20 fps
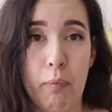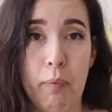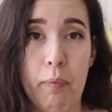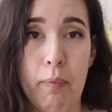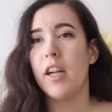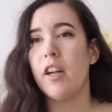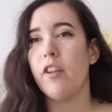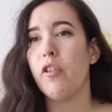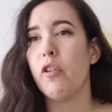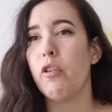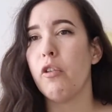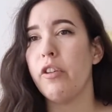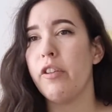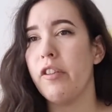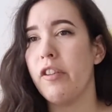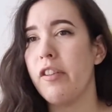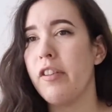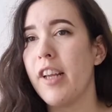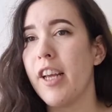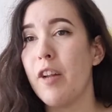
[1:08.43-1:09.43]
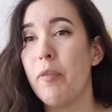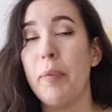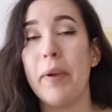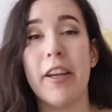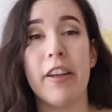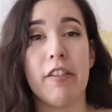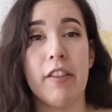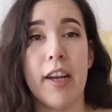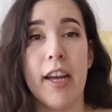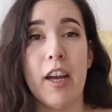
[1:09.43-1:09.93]
And of course, instead,
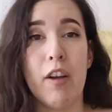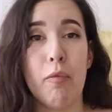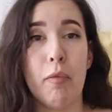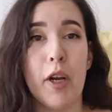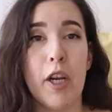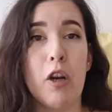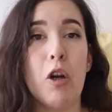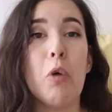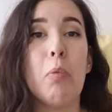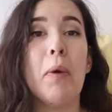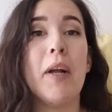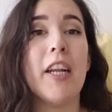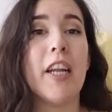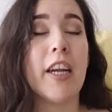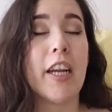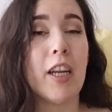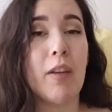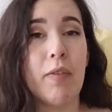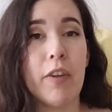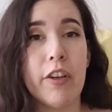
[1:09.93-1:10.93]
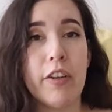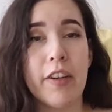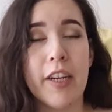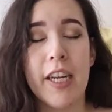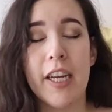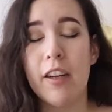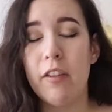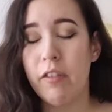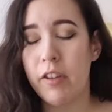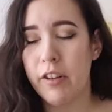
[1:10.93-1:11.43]
because I have my obanyaki
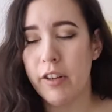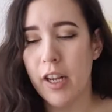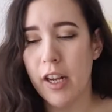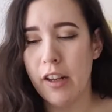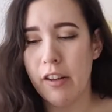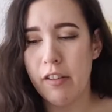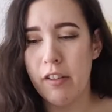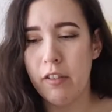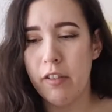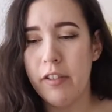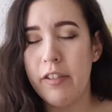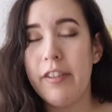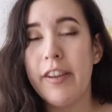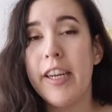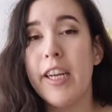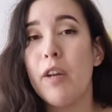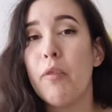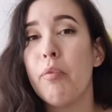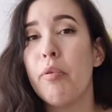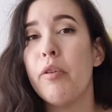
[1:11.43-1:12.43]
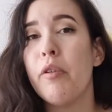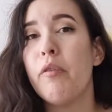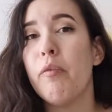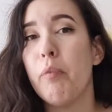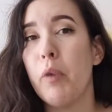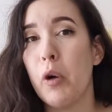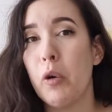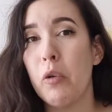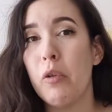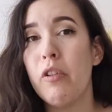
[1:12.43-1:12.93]
machine, which has deep
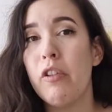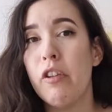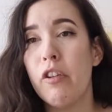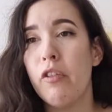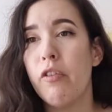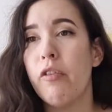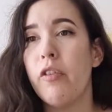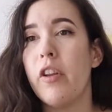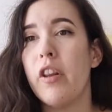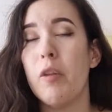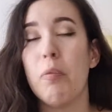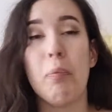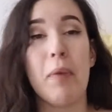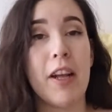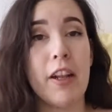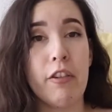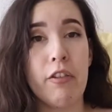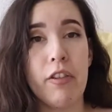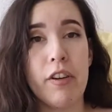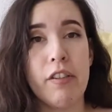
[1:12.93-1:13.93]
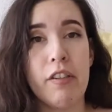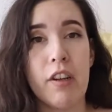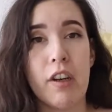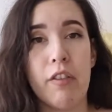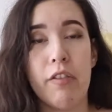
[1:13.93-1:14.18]
molds for the batter itself,